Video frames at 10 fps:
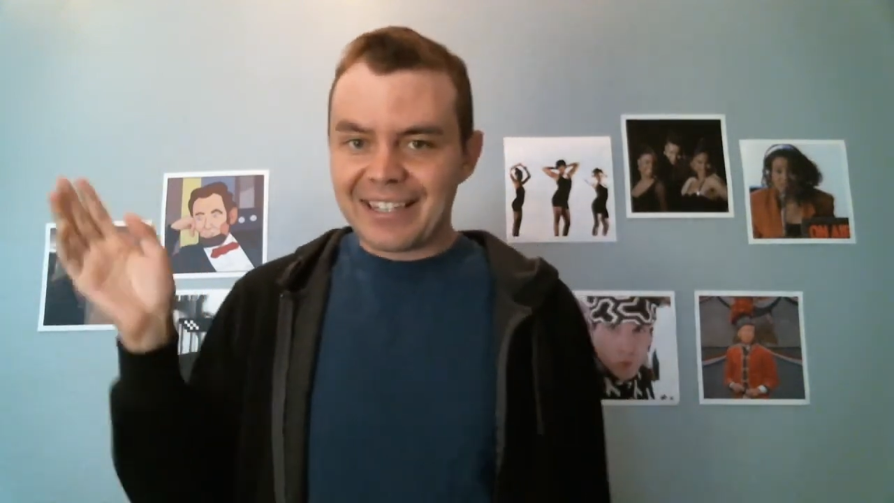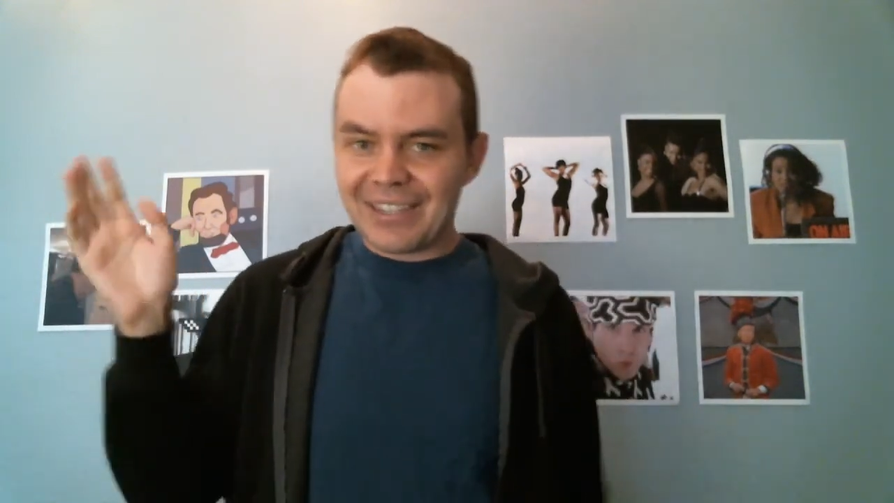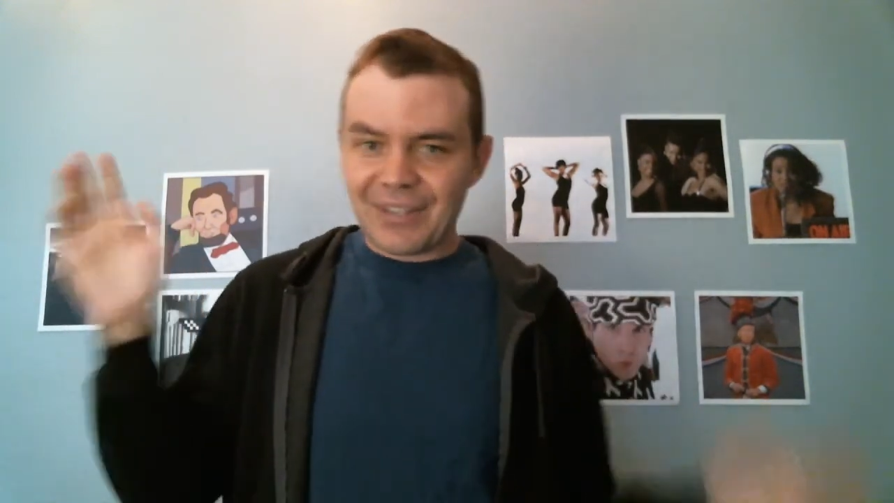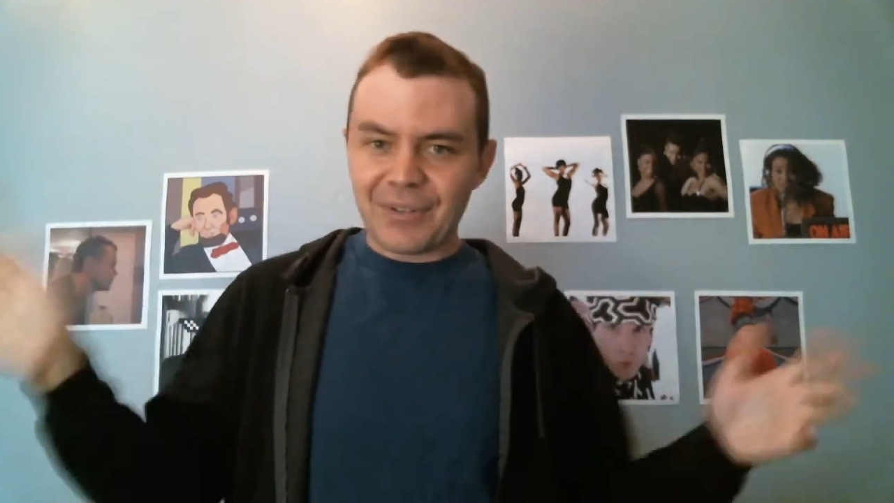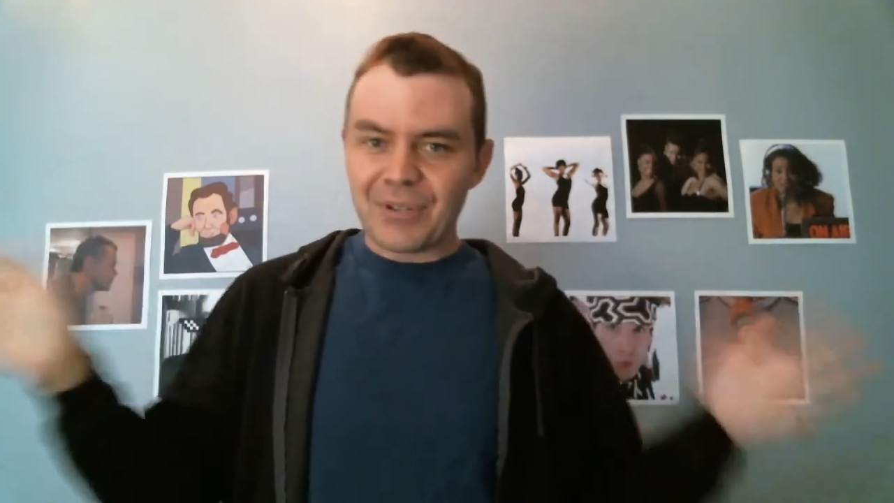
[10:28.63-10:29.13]

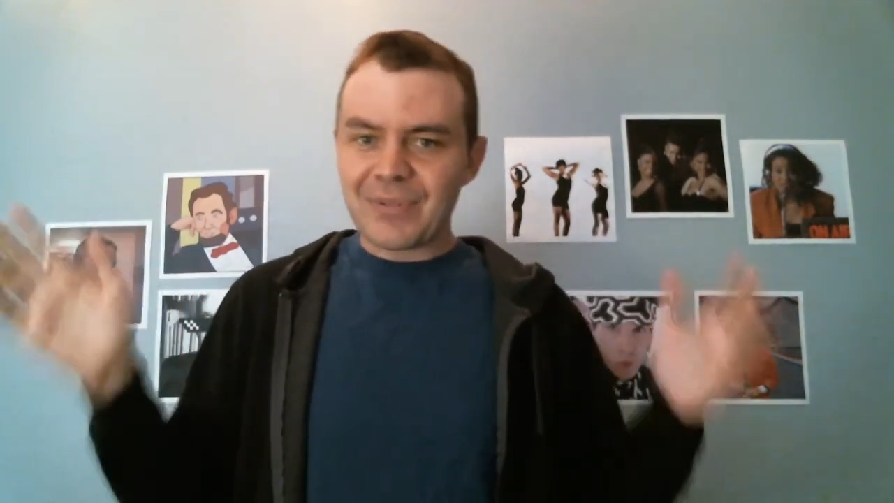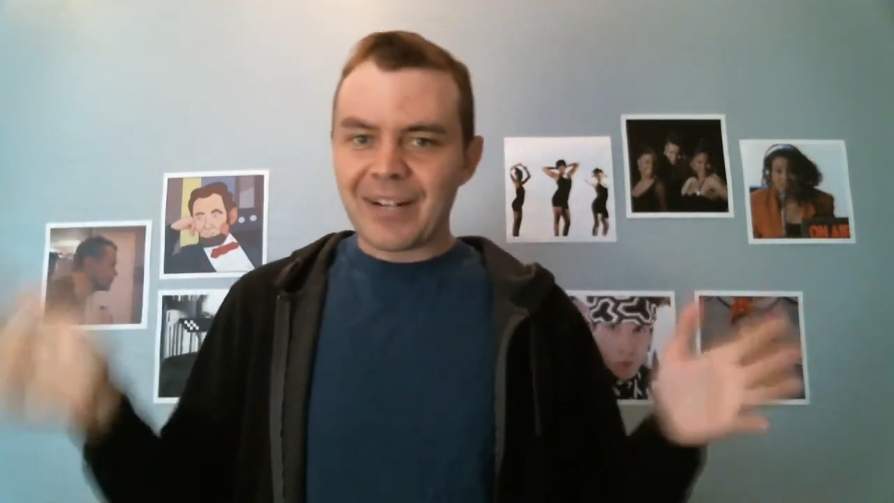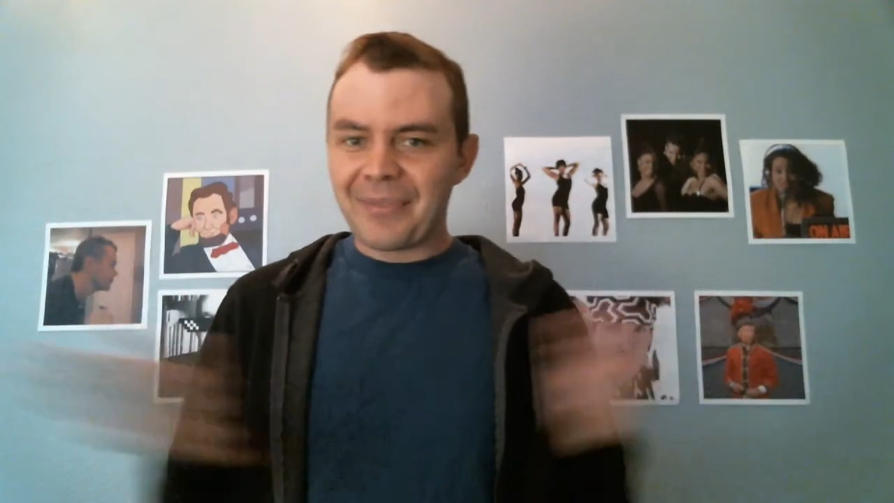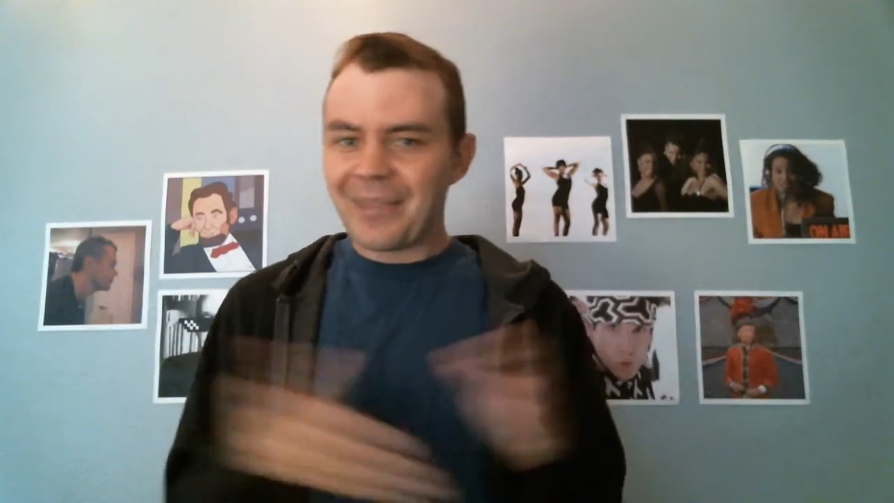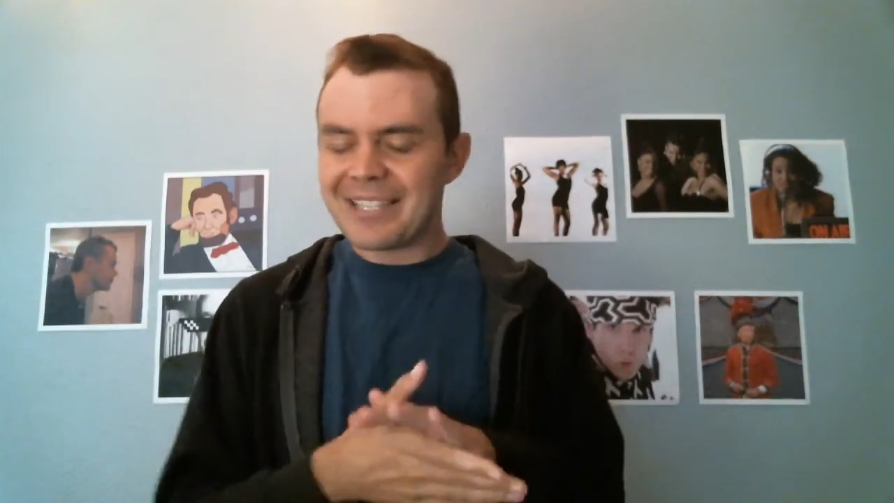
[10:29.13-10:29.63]
those were
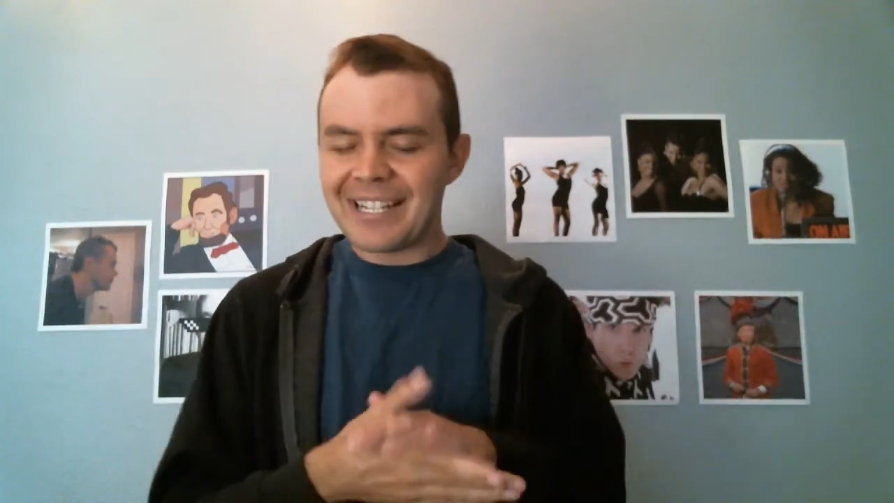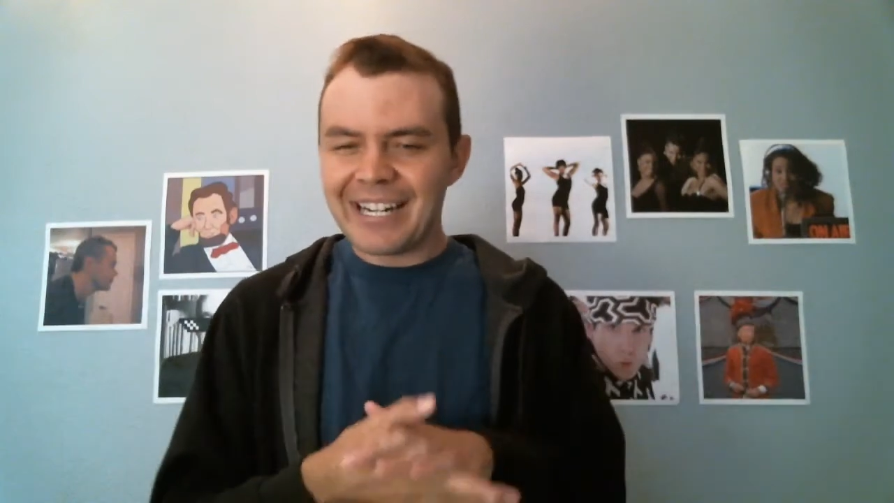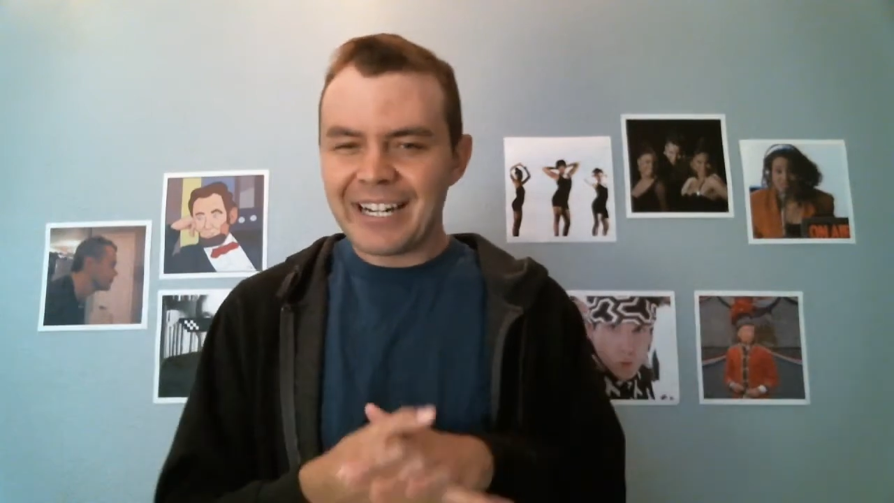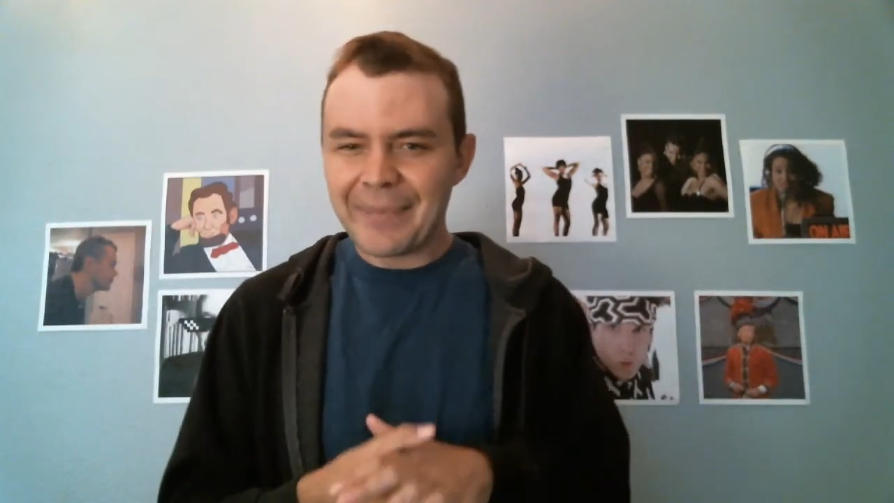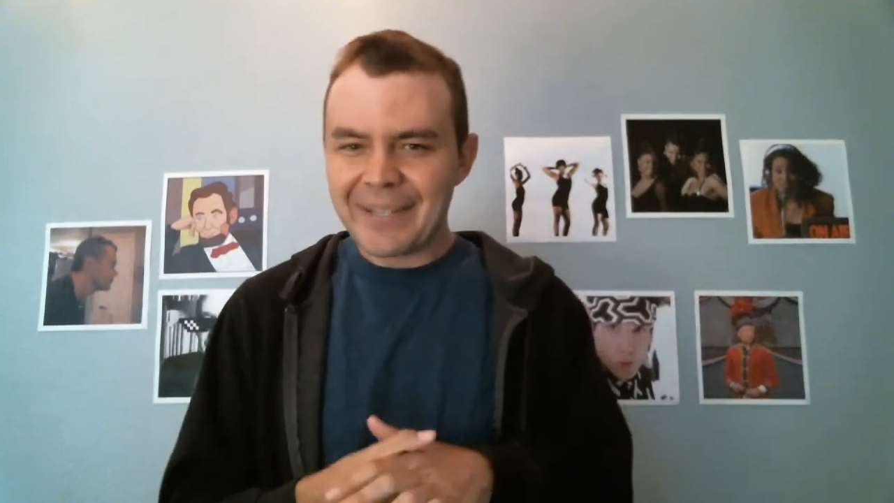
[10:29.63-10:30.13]
not things that needed to